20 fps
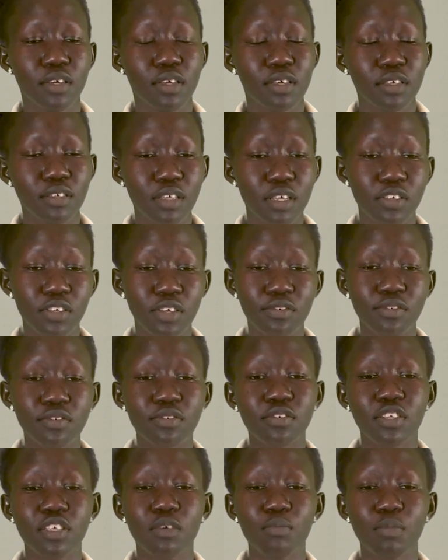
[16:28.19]
such
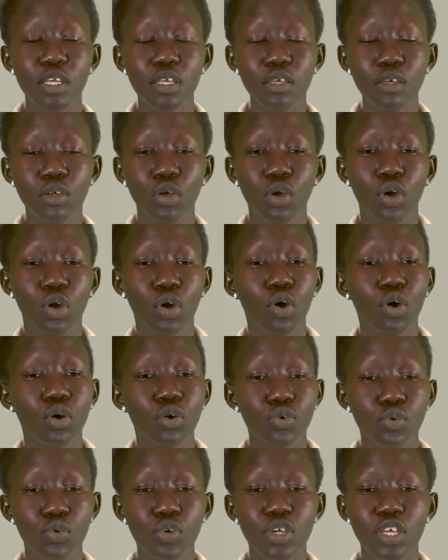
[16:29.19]
as steaming
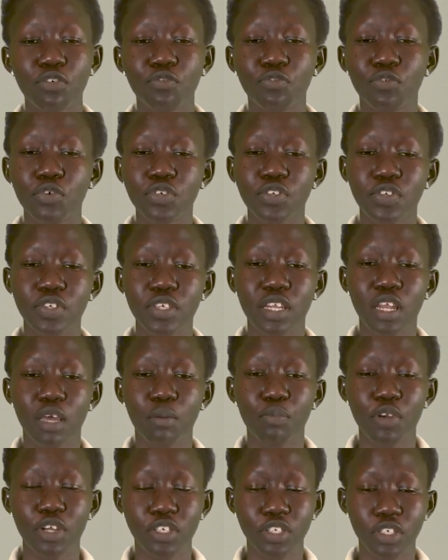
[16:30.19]
or cooking foods in a
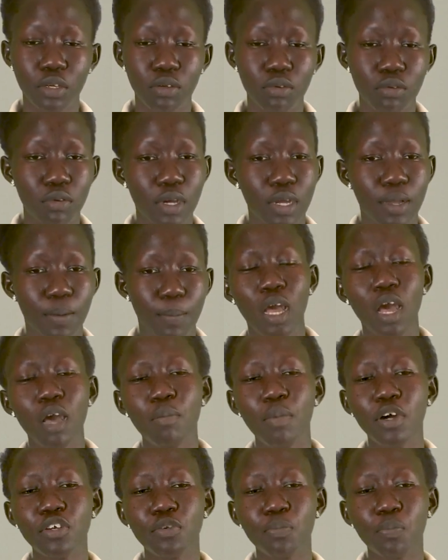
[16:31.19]
pressure cooker. How
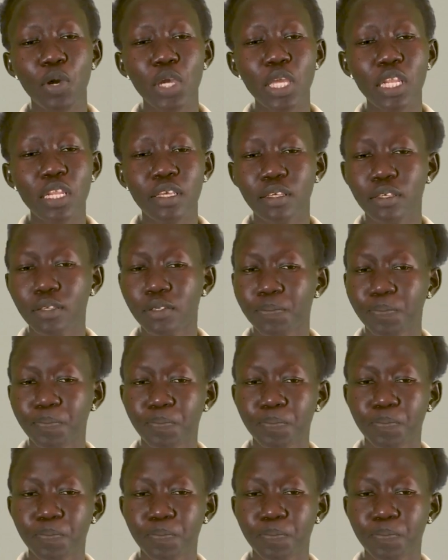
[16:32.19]
about boiling?